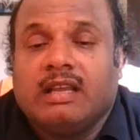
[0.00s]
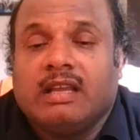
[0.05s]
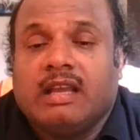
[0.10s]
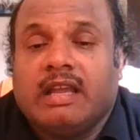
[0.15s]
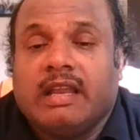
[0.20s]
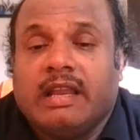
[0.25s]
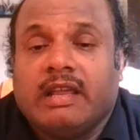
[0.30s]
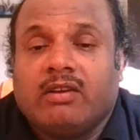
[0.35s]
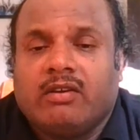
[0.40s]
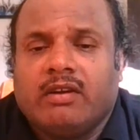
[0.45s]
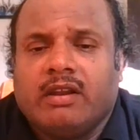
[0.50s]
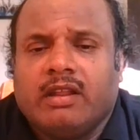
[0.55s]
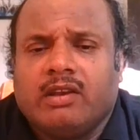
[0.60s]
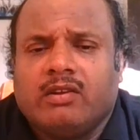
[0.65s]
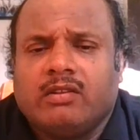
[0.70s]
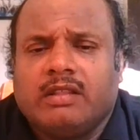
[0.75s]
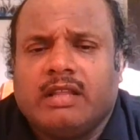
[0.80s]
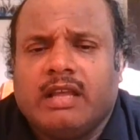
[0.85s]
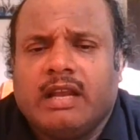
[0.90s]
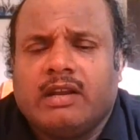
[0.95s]
and according to
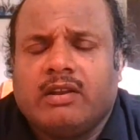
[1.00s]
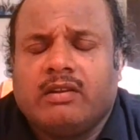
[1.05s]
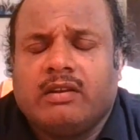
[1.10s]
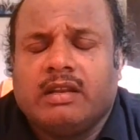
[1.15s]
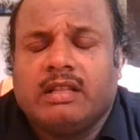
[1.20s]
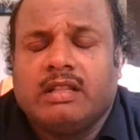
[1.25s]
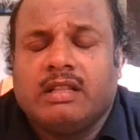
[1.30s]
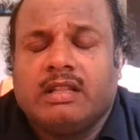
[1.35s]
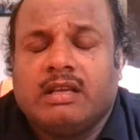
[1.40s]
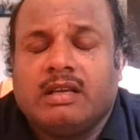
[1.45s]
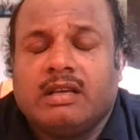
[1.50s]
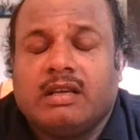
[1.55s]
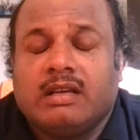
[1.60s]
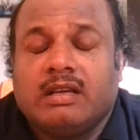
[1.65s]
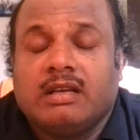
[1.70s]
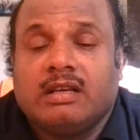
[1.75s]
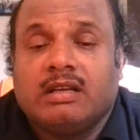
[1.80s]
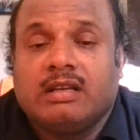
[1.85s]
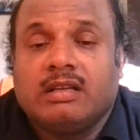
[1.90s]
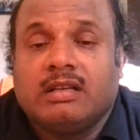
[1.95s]
that only
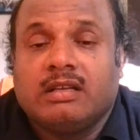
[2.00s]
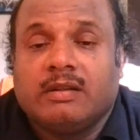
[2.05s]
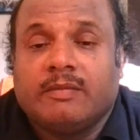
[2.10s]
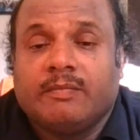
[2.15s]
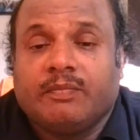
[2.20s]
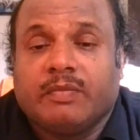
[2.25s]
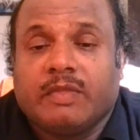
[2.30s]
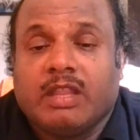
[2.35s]
the